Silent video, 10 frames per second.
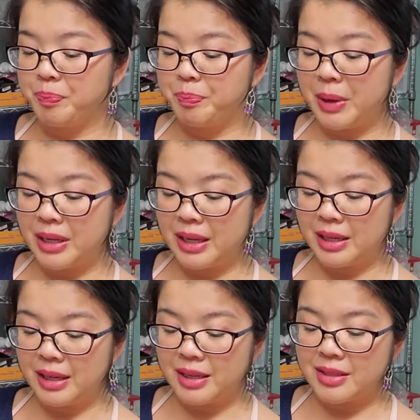But
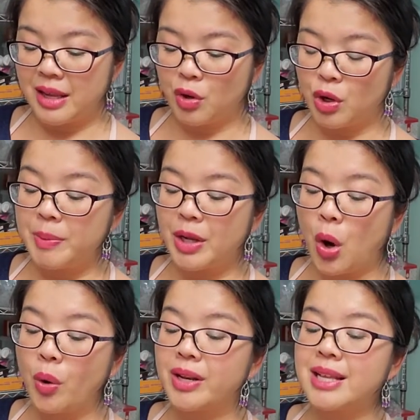it is a creamy
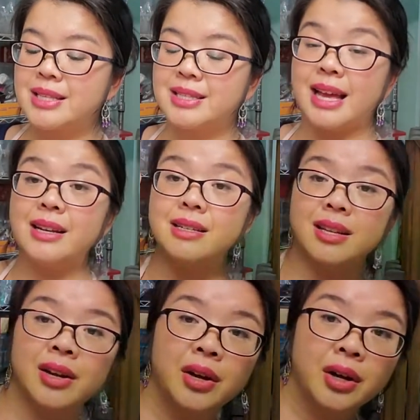coconut scent.